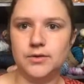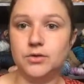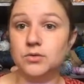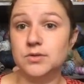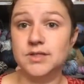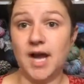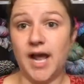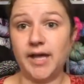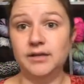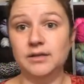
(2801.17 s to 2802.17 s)
threw the
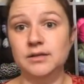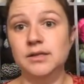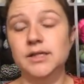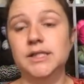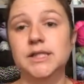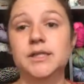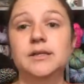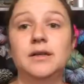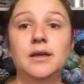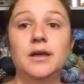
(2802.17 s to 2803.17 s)
dye in
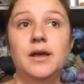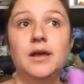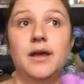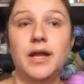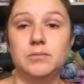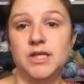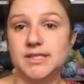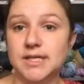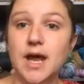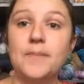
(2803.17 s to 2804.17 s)
and
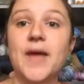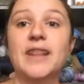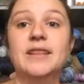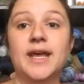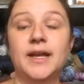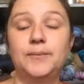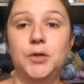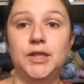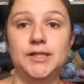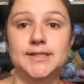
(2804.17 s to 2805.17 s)
mixed it up, and then I
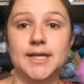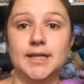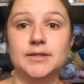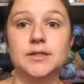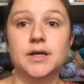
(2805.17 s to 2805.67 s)
put these in.